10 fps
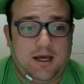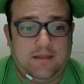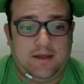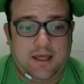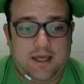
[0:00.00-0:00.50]

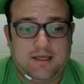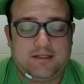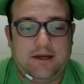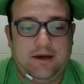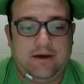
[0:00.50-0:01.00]
In the
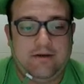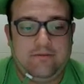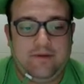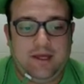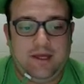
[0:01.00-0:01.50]
case
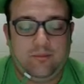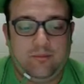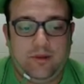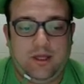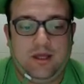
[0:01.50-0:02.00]
of
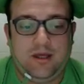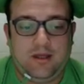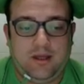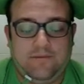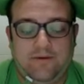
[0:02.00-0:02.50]
it
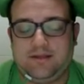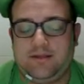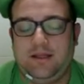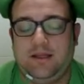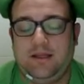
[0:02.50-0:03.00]
being,
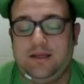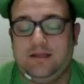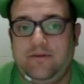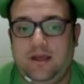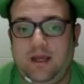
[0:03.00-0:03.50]
in the
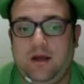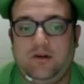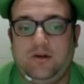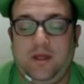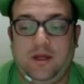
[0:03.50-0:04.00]
case of a
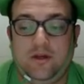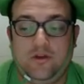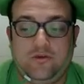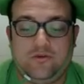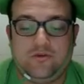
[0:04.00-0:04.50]
character
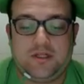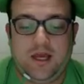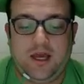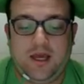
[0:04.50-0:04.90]
being used